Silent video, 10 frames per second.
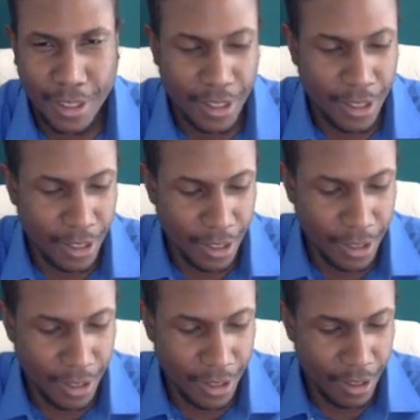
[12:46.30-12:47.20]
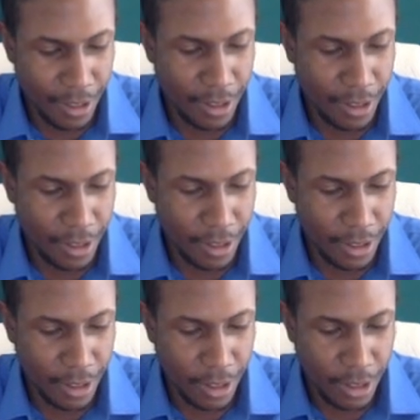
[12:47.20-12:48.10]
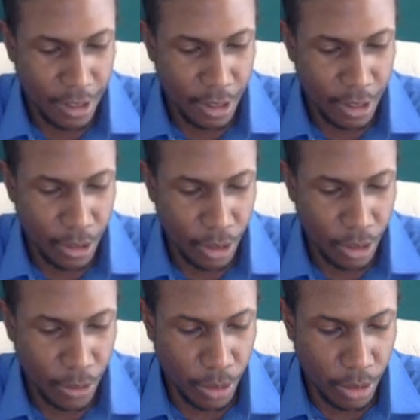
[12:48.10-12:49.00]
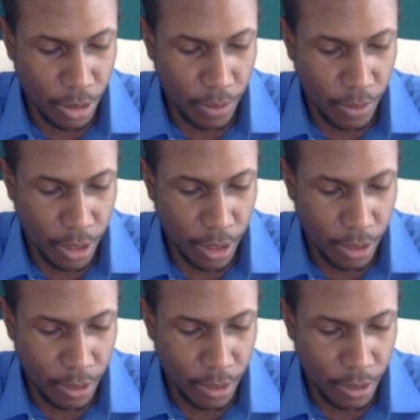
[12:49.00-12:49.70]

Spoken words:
let's see. Totally worth the value.